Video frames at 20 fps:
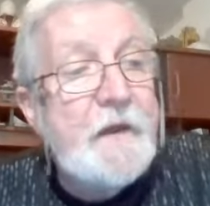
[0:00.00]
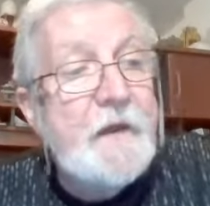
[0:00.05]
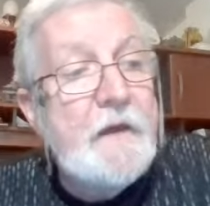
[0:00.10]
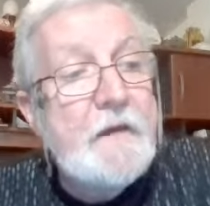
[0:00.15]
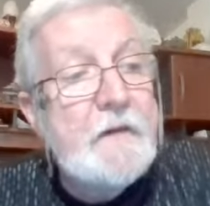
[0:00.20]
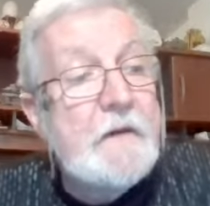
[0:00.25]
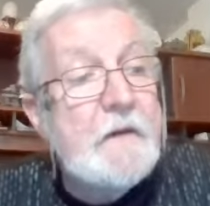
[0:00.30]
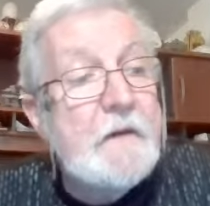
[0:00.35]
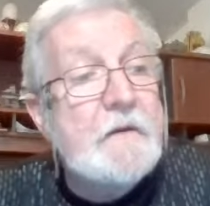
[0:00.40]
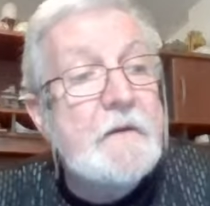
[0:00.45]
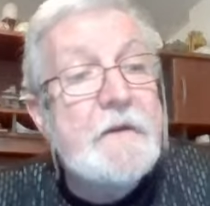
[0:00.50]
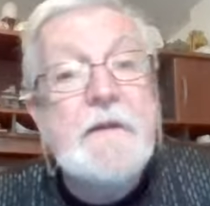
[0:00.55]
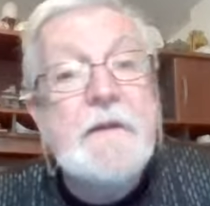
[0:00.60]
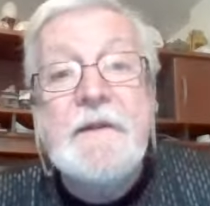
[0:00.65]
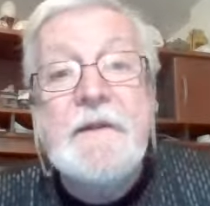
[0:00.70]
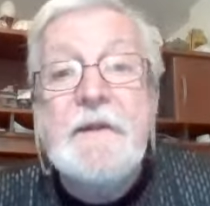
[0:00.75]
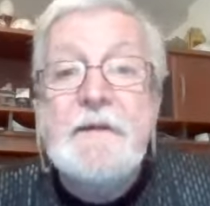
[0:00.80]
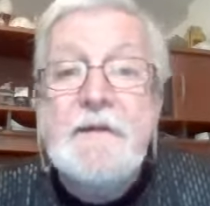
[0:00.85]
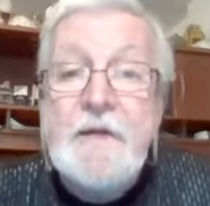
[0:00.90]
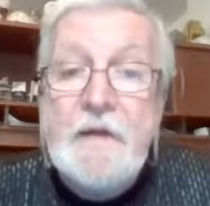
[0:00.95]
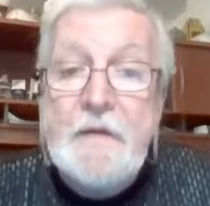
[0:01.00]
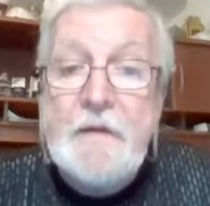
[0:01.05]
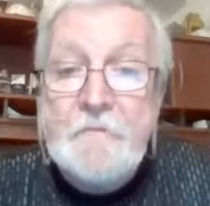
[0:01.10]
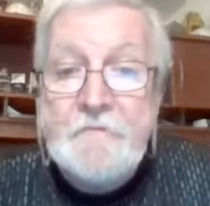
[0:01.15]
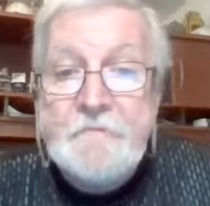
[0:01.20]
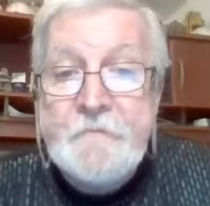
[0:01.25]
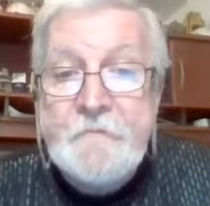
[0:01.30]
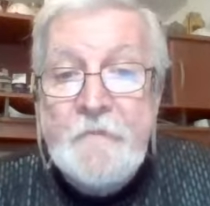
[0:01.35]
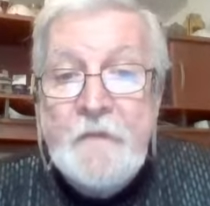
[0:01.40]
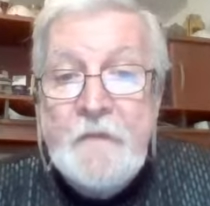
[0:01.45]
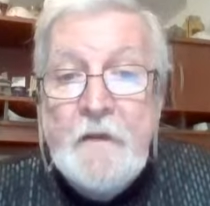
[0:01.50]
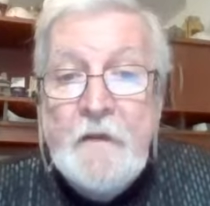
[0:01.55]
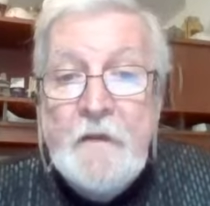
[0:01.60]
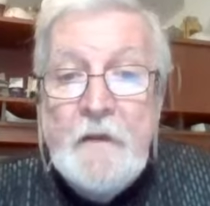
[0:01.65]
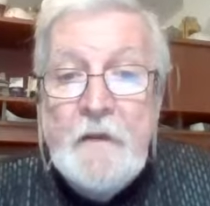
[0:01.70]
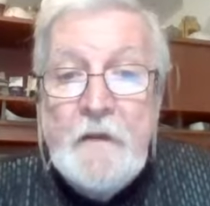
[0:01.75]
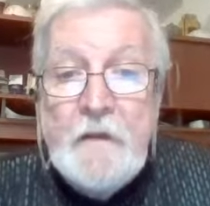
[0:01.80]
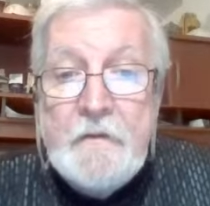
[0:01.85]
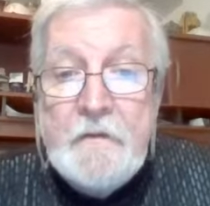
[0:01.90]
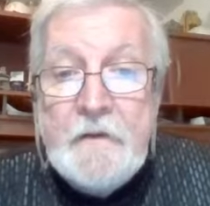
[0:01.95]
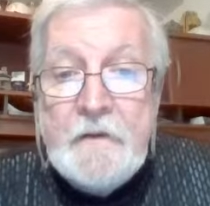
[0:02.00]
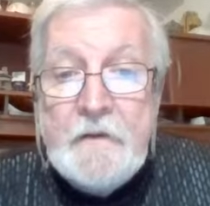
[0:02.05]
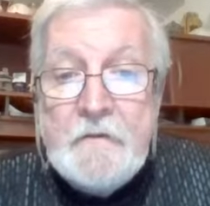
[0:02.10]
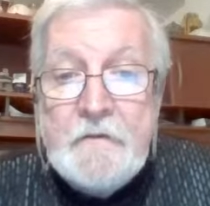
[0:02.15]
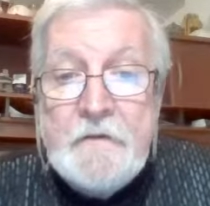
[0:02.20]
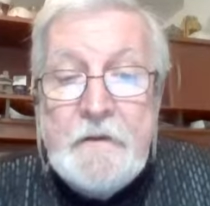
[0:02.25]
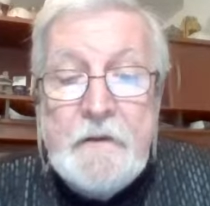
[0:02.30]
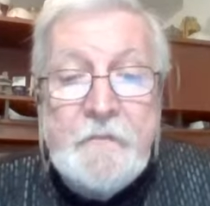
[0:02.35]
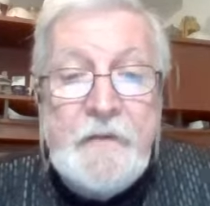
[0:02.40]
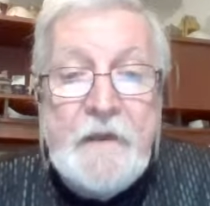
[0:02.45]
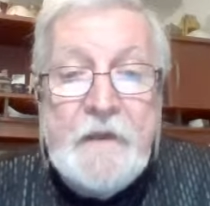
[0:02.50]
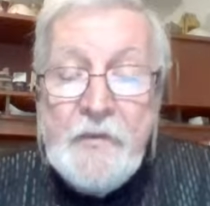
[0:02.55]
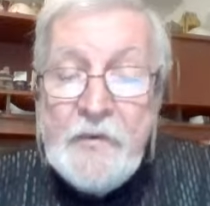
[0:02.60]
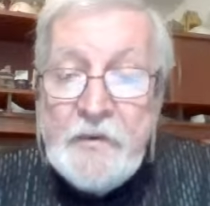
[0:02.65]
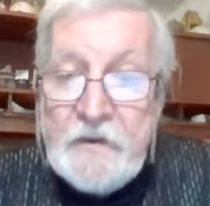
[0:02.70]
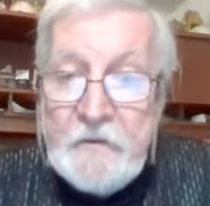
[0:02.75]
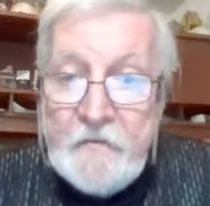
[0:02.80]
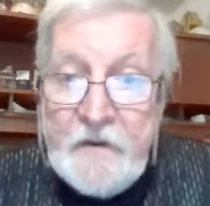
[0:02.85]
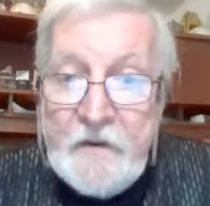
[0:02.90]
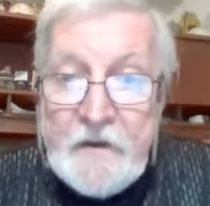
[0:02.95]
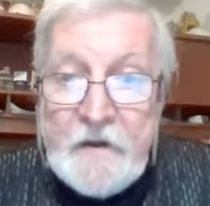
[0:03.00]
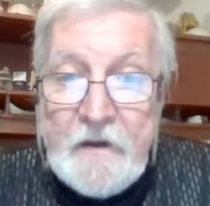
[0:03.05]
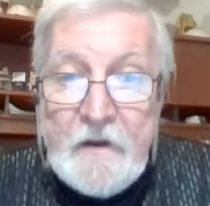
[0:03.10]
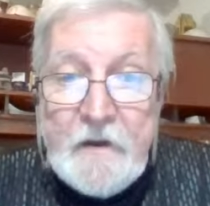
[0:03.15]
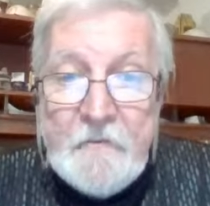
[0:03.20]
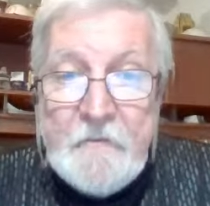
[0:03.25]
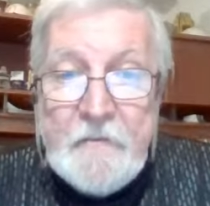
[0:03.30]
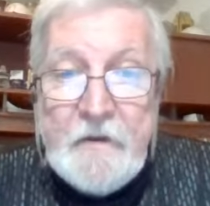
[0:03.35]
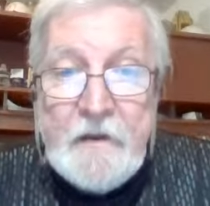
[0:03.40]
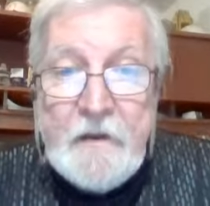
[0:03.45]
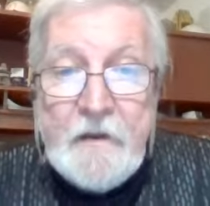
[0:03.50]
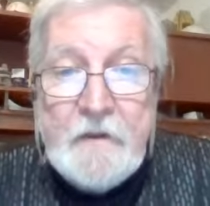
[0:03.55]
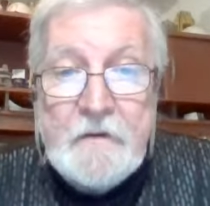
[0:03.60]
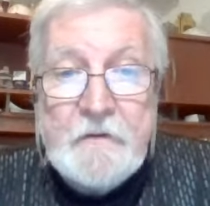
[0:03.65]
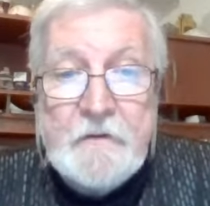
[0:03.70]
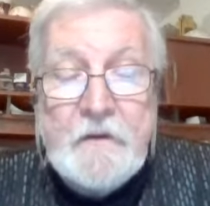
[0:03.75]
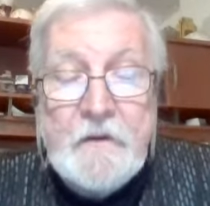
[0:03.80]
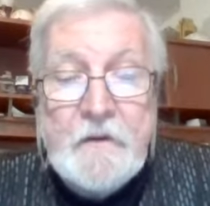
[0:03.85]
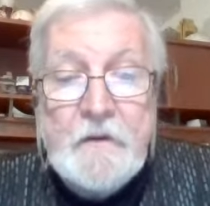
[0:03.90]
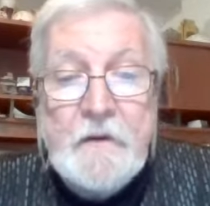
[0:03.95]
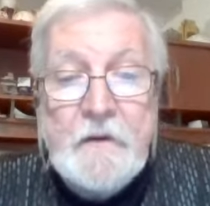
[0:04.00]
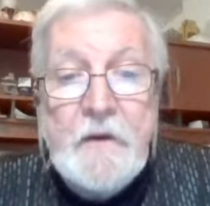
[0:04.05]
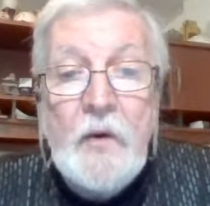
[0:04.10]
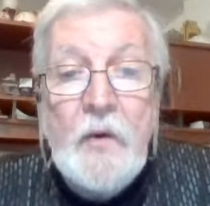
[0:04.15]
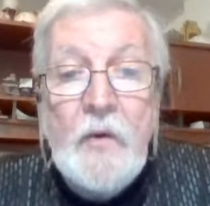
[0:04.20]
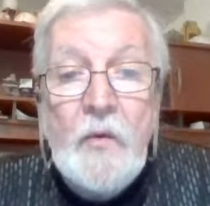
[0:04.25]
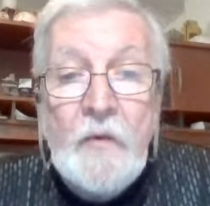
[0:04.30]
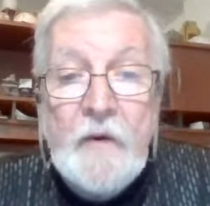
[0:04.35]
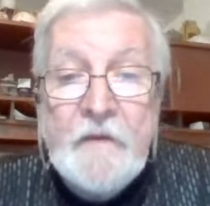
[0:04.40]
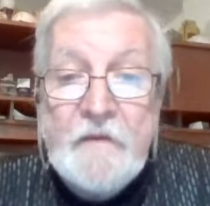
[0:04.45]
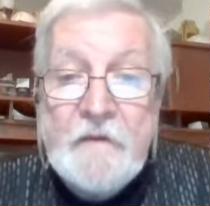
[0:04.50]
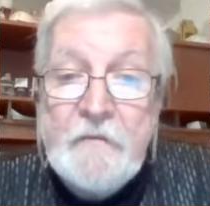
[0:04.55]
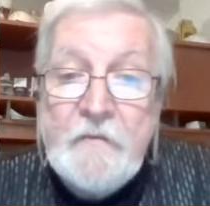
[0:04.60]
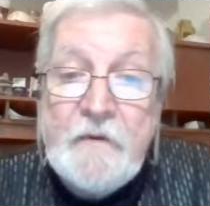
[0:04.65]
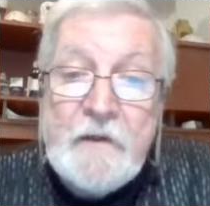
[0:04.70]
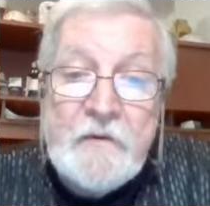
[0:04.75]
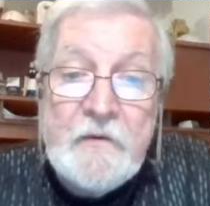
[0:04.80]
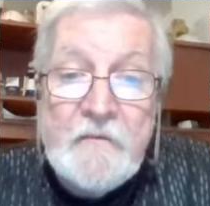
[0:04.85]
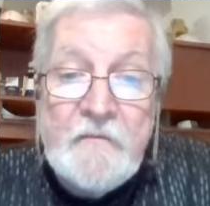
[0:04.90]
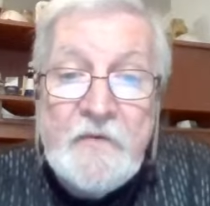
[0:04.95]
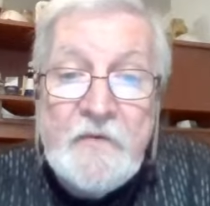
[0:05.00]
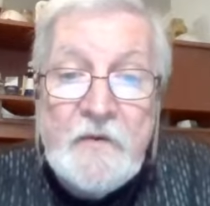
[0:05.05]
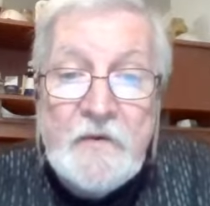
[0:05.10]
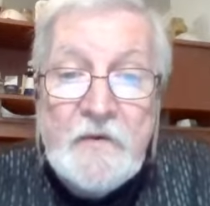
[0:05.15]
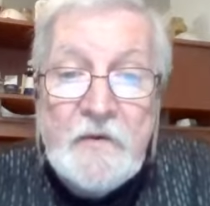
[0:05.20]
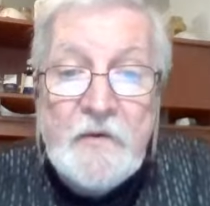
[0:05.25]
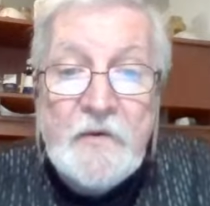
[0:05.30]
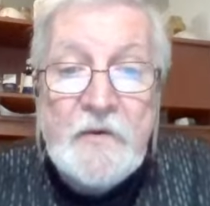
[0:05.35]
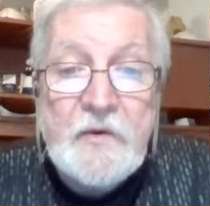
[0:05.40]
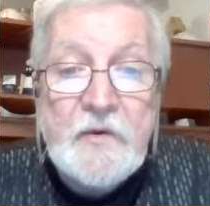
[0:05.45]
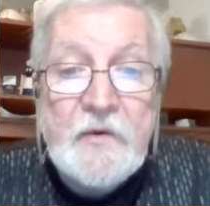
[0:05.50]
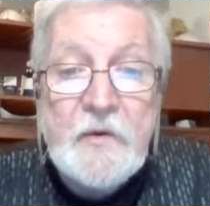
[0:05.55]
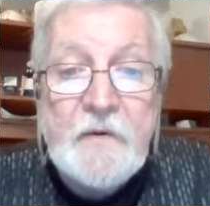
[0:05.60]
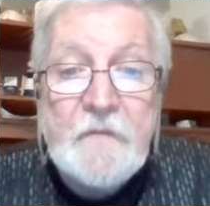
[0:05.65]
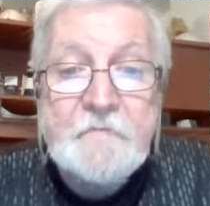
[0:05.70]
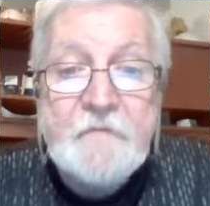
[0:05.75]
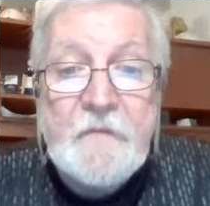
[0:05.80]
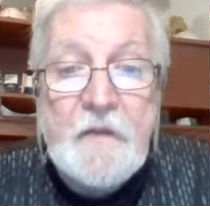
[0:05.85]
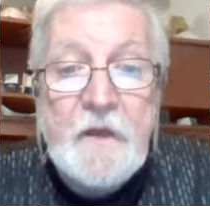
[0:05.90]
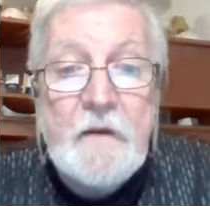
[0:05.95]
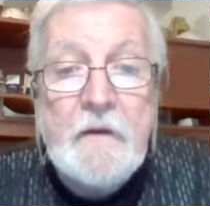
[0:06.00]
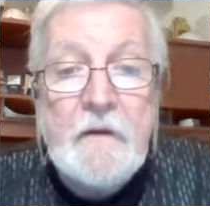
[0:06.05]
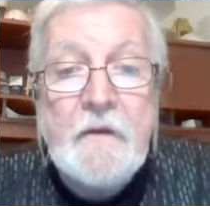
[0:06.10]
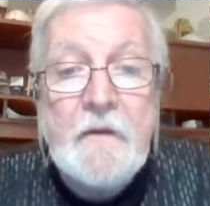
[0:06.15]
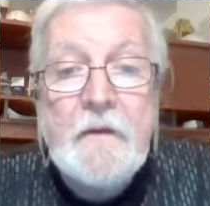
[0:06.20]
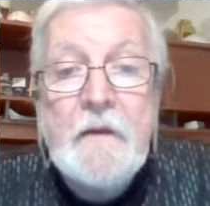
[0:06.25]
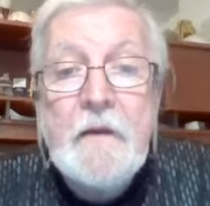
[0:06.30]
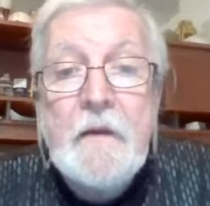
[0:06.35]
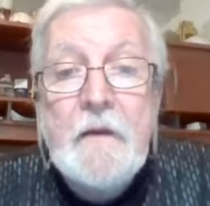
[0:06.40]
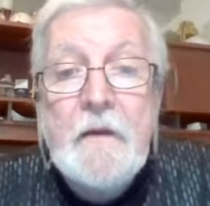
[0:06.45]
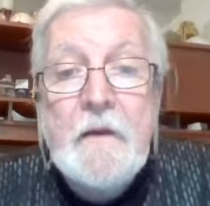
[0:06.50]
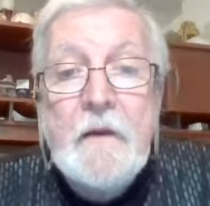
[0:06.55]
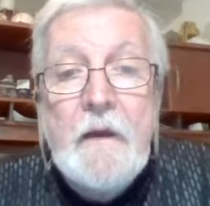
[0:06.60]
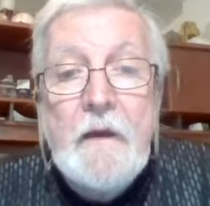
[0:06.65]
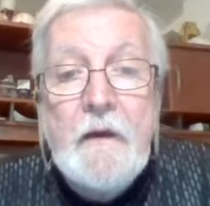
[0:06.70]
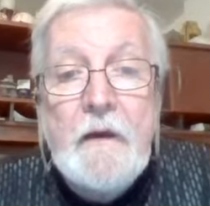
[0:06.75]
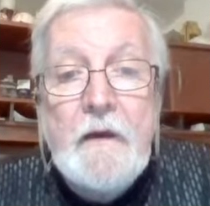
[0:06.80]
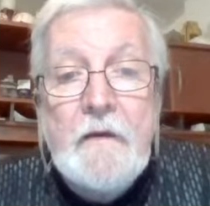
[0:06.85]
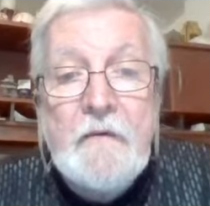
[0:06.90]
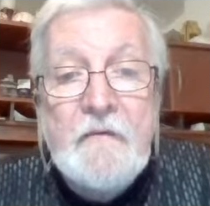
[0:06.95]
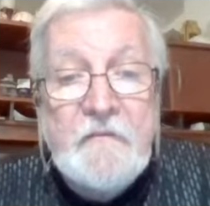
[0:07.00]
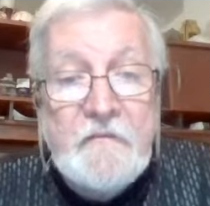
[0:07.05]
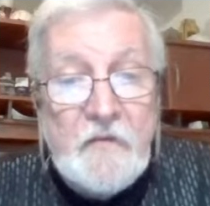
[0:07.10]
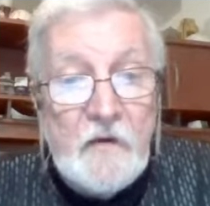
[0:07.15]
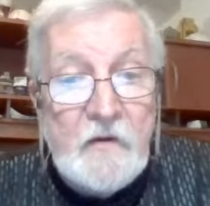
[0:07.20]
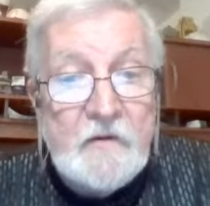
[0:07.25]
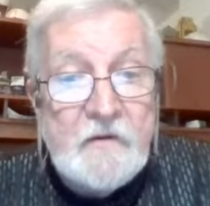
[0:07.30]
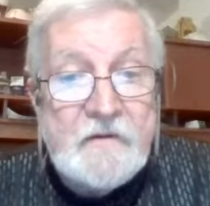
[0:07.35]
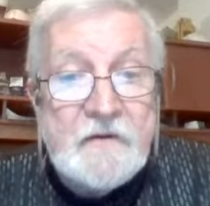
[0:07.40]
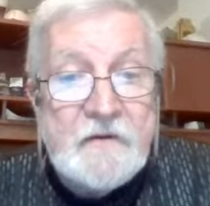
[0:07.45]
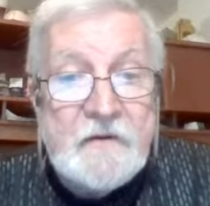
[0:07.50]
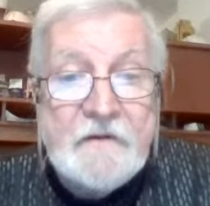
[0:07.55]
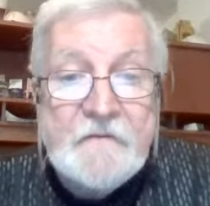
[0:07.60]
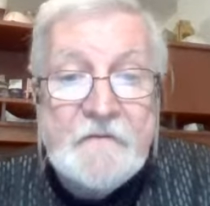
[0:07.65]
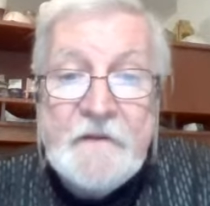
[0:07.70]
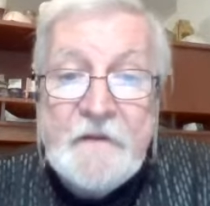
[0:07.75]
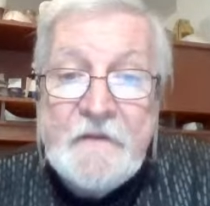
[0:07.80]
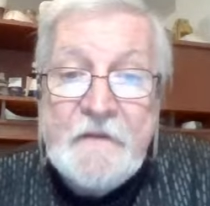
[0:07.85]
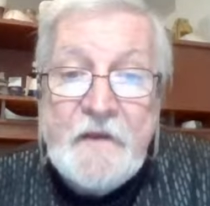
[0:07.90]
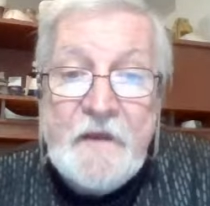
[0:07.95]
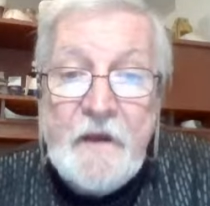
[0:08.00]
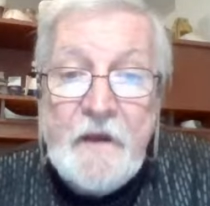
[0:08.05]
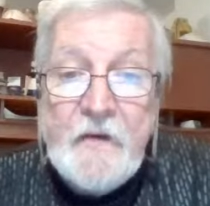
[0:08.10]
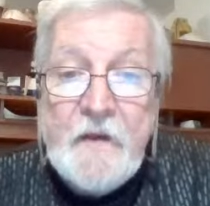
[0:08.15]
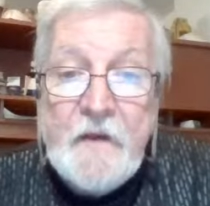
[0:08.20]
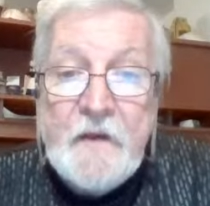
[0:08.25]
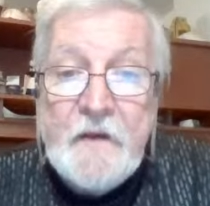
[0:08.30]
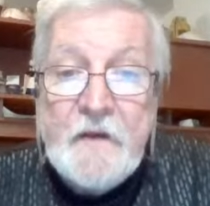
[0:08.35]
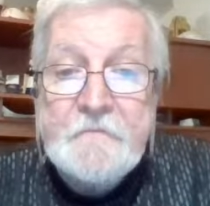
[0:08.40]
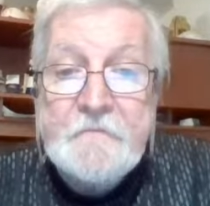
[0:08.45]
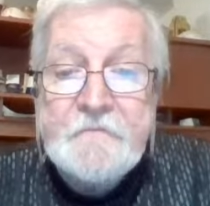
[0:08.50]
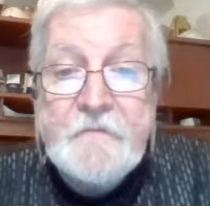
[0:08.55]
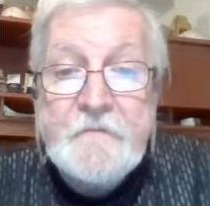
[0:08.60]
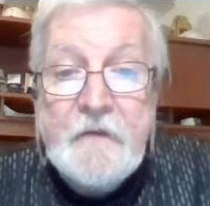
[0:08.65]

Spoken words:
a cassette tape that people could pick up and go with it. We interviewed local folks who lived in the area.